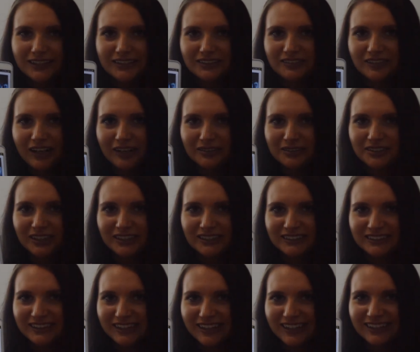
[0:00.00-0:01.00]
Five
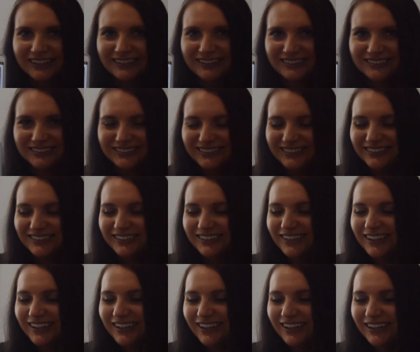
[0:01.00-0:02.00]
Sauce Stan.
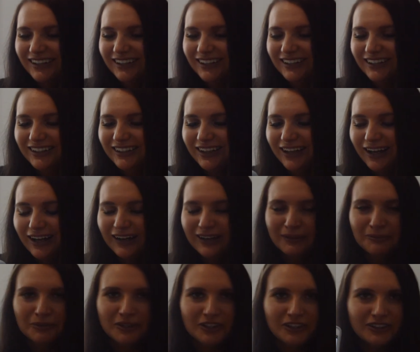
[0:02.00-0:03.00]

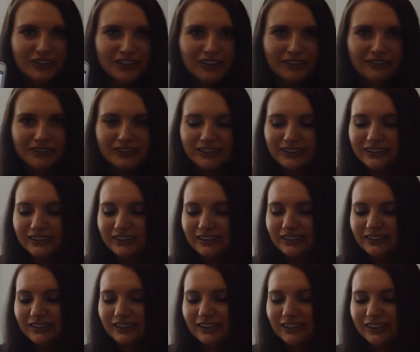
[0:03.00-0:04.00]
I heard they
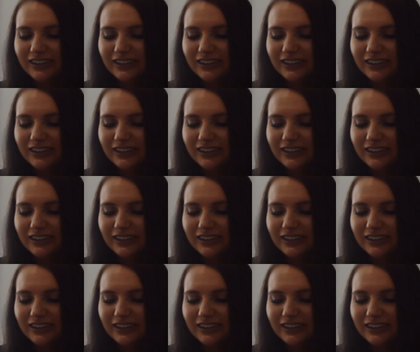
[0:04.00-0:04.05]
released